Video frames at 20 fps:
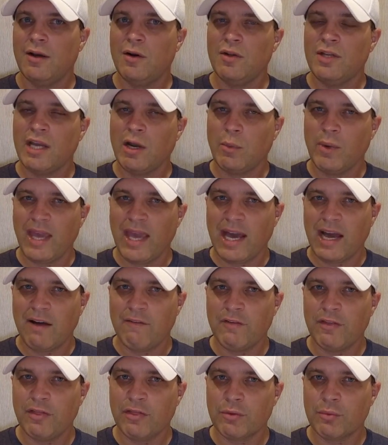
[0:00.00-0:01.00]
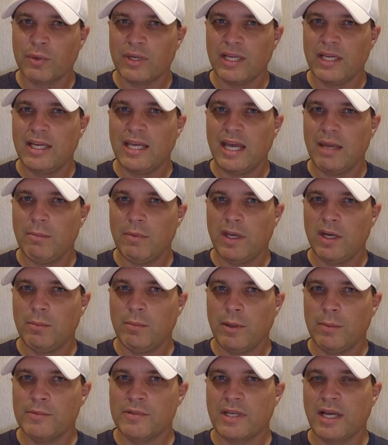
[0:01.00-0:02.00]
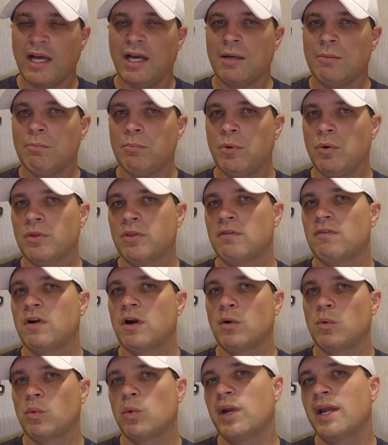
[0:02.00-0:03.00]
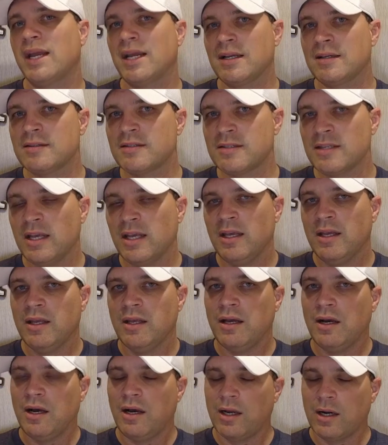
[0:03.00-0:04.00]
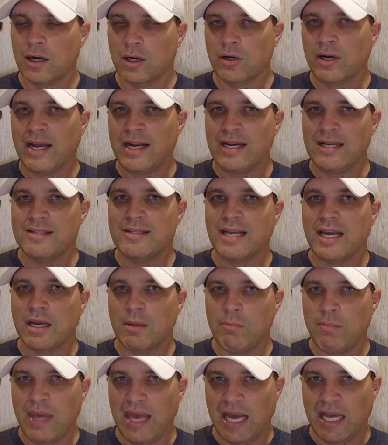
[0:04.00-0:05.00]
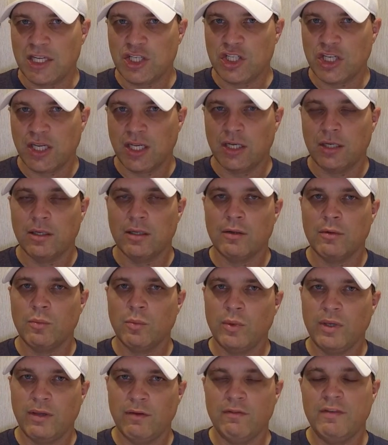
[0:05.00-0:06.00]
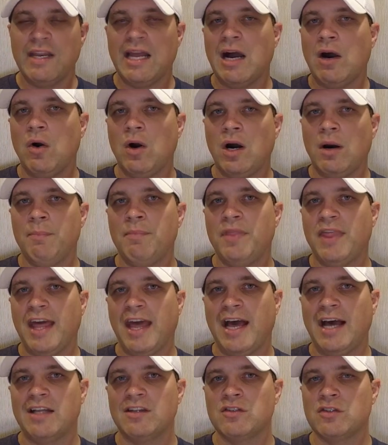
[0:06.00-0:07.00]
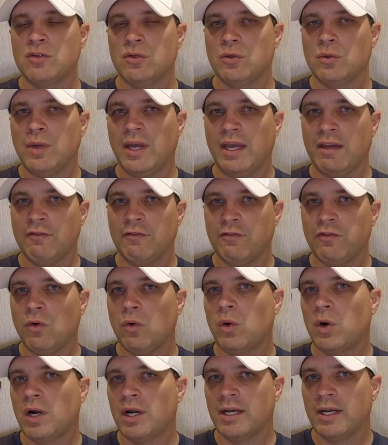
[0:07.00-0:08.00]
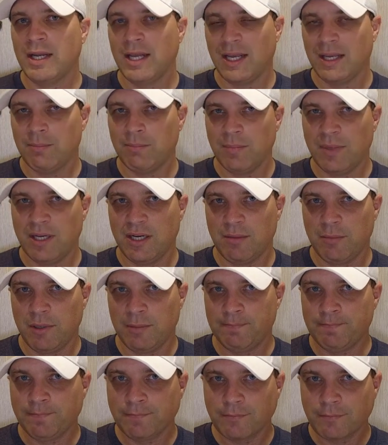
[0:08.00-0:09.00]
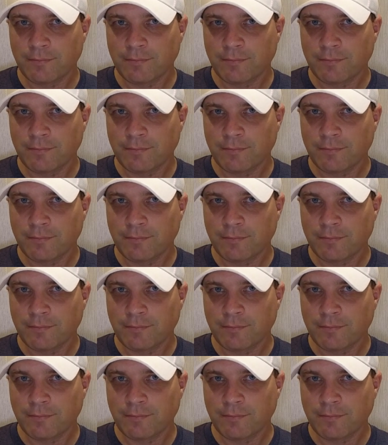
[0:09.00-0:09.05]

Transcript: Now we have 3-day minimums on both of our rigs. On our Grand Design Imagine, we've now upped that to a 4-night minimum.